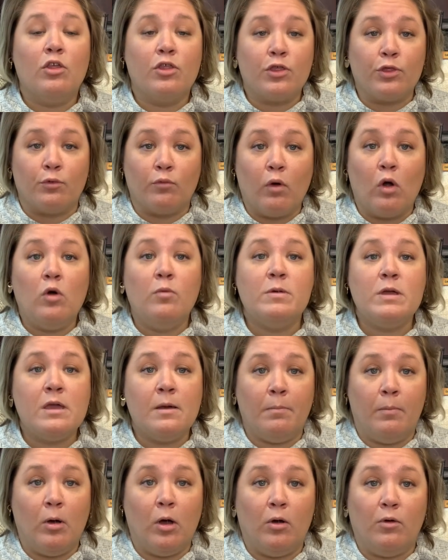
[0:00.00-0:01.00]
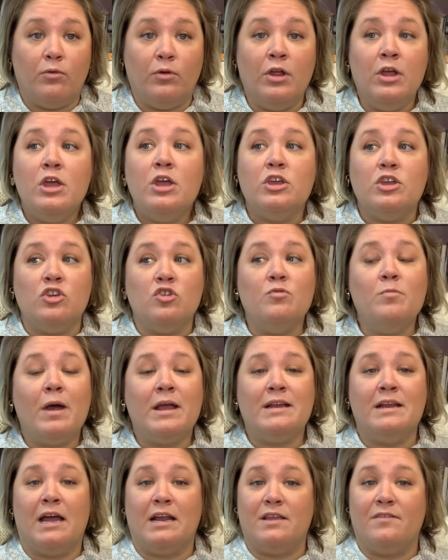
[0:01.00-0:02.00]
Throw me a bone. You
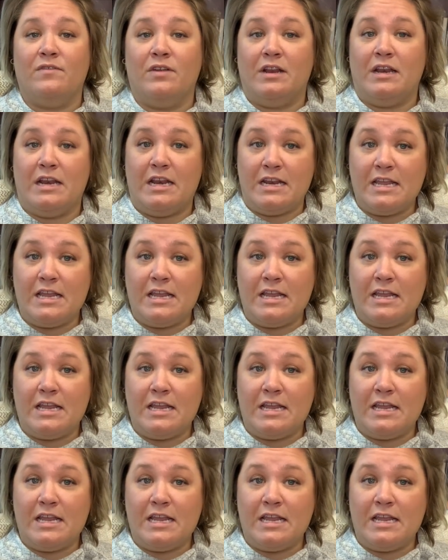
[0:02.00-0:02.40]
might not even